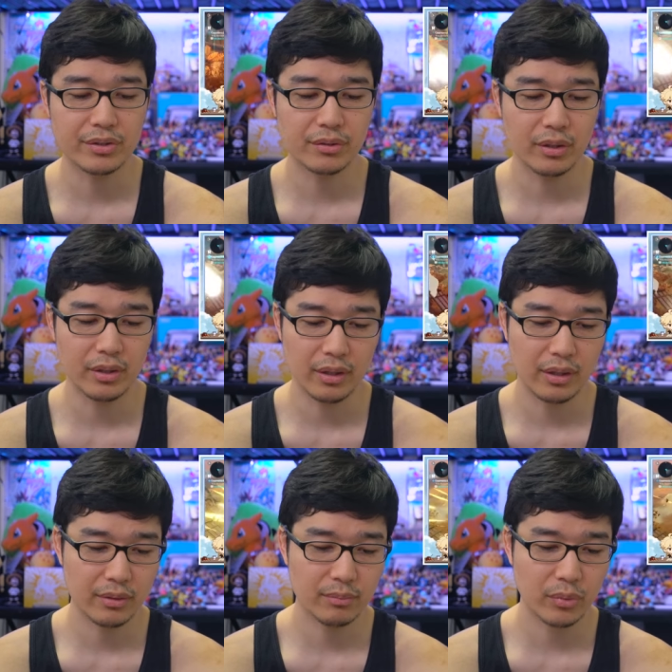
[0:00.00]
it's
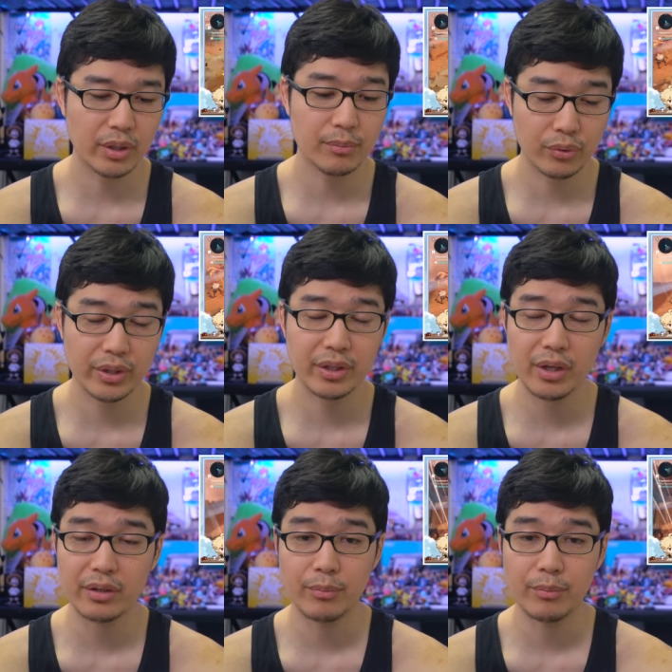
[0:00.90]
uh, looking pretty good.